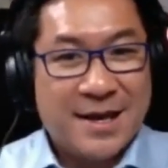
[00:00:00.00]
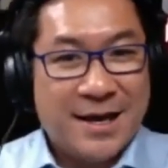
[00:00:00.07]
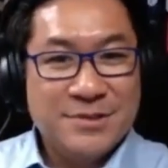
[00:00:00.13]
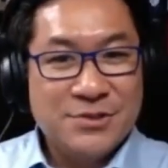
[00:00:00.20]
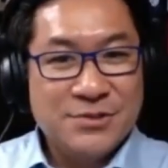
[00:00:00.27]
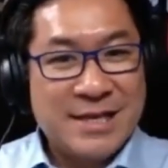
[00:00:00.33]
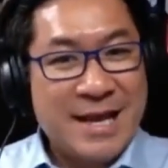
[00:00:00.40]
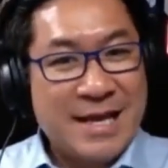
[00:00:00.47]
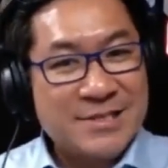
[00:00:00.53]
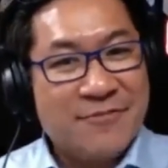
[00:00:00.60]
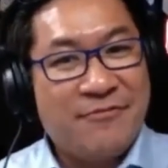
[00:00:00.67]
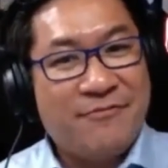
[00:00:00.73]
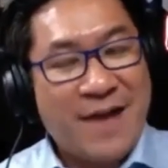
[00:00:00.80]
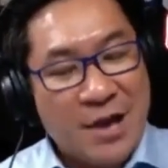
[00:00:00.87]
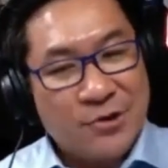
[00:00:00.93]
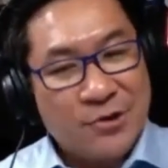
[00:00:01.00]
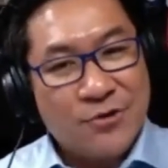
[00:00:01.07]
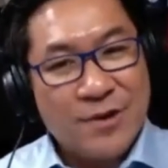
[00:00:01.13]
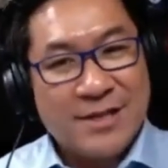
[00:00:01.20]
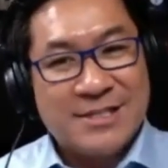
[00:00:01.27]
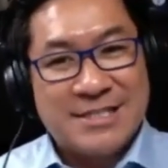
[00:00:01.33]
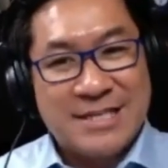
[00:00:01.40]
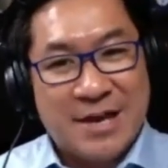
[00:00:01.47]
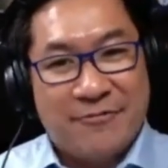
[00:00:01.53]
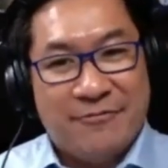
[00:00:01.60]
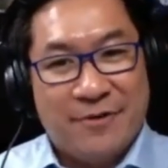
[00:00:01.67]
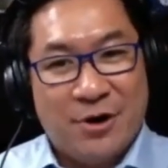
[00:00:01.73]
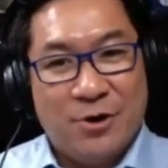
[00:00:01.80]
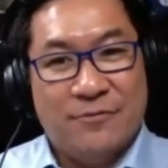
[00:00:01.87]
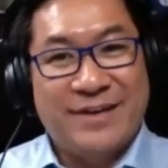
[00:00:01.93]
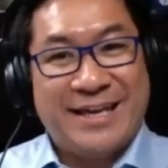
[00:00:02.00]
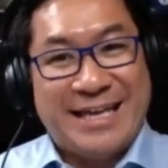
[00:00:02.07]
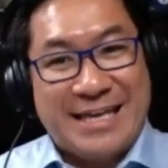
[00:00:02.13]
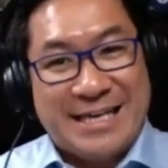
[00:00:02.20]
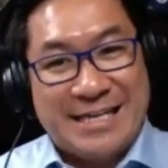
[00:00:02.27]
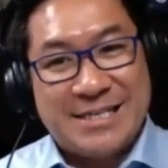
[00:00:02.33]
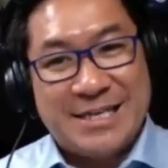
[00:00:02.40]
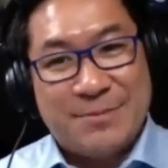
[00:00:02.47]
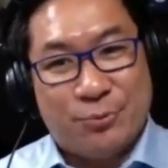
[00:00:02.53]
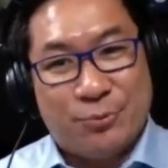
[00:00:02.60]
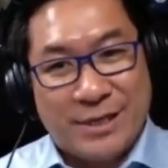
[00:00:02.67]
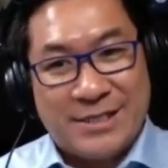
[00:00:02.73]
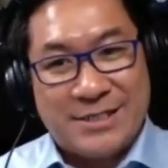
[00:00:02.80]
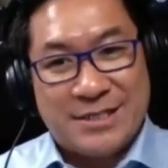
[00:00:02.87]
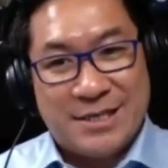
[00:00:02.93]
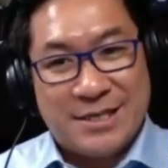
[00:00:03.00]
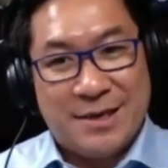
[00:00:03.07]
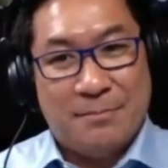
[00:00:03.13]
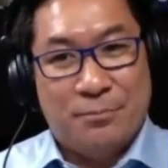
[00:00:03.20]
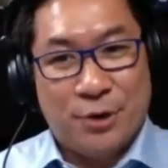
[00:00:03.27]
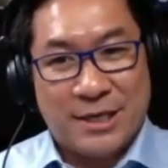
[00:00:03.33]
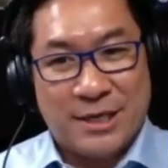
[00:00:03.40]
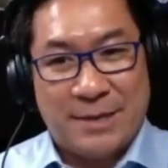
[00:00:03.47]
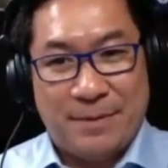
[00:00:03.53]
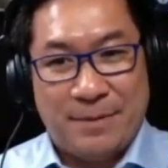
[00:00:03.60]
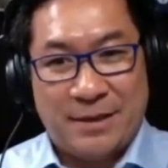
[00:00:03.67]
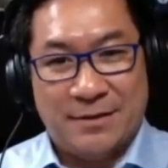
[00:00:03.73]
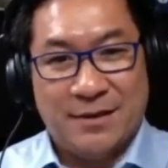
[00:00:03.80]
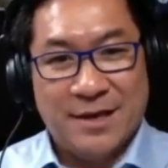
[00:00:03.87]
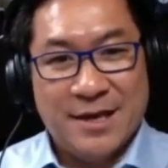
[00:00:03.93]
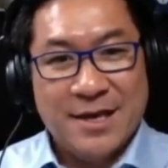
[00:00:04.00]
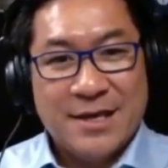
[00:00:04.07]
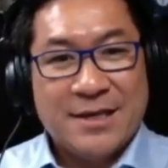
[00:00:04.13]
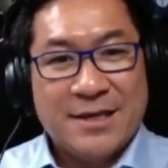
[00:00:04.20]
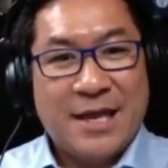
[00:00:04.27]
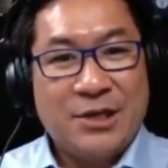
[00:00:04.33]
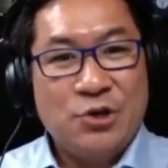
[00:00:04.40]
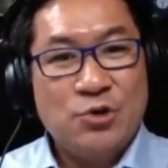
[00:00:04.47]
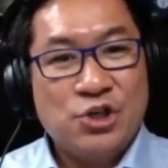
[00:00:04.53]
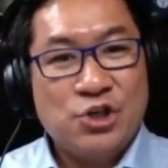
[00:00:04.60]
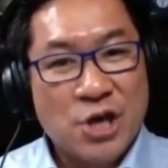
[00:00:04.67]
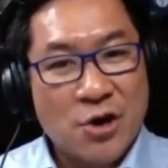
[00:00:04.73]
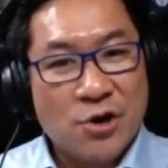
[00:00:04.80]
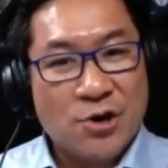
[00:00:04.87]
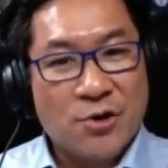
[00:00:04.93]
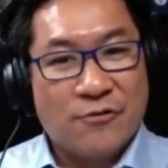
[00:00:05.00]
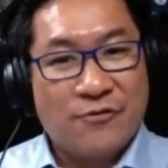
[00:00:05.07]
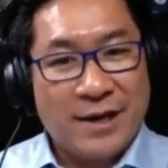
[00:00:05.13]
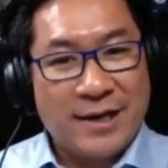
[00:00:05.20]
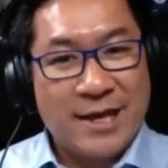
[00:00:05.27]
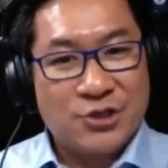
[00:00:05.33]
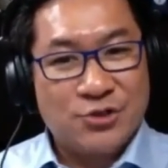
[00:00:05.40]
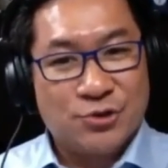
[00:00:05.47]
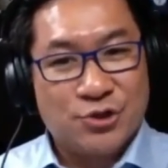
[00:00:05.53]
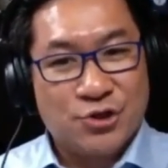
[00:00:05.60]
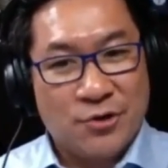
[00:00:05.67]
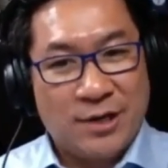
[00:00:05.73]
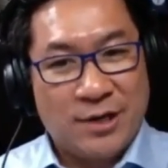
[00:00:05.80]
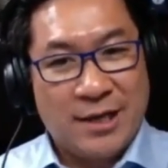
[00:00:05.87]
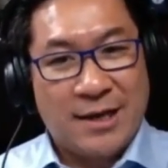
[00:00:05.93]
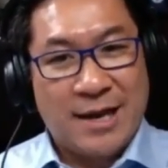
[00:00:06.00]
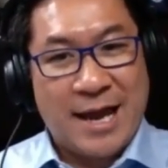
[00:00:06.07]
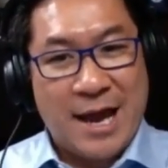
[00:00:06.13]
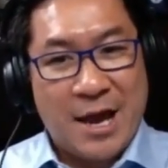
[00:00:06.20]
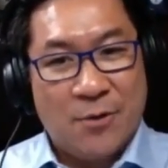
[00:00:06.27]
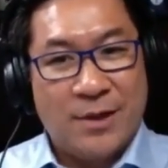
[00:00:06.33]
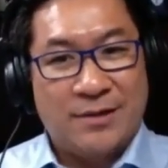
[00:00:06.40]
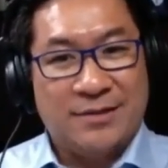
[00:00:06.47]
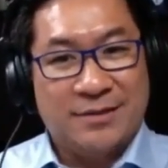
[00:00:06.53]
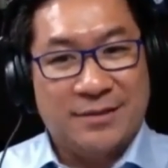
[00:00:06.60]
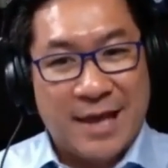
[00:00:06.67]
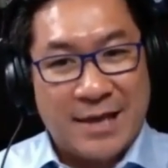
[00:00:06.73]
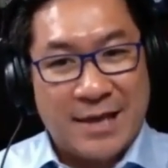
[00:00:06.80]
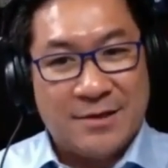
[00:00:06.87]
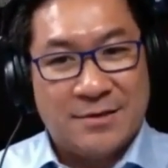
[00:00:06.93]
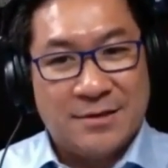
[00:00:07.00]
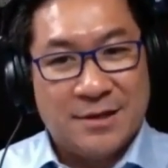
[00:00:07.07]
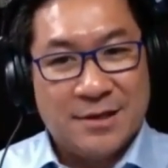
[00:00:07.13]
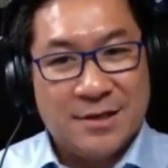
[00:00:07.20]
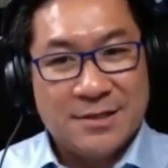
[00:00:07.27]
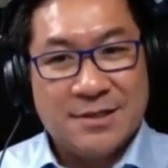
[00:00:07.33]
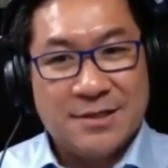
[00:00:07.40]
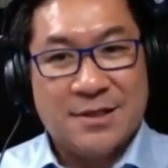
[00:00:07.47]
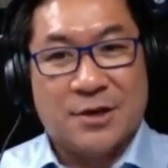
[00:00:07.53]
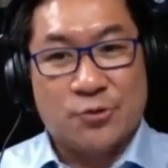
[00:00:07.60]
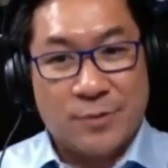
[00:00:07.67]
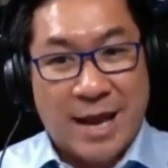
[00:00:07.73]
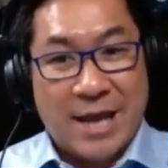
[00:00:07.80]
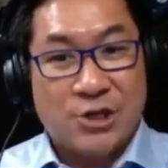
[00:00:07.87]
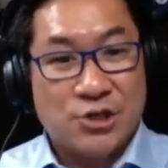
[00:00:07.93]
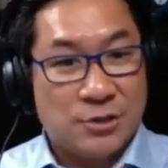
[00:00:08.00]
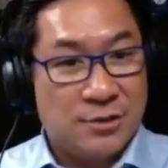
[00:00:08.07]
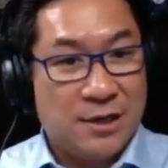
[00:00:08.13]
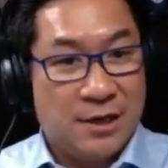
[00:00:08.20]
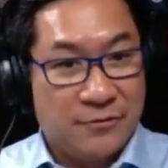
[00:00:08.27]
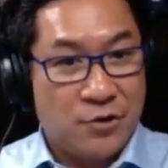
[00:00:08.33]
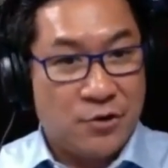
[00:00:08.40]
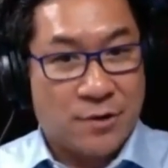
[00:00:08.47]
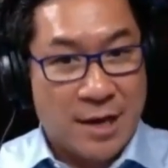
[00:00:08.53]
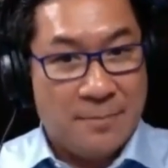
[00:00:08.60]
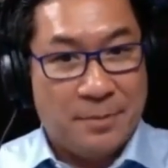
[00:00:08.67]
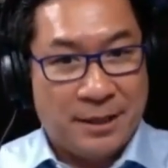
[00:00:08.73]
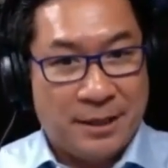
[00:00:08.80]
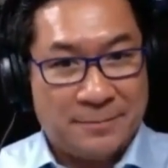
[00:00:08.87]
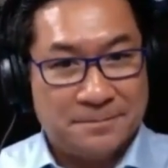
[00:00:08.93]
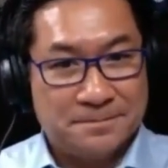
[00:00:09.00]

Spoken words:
Suzanne, as a founder and CFO of Breezy Bookkeeping, can you share your financial journey and how it led to the creation of your company?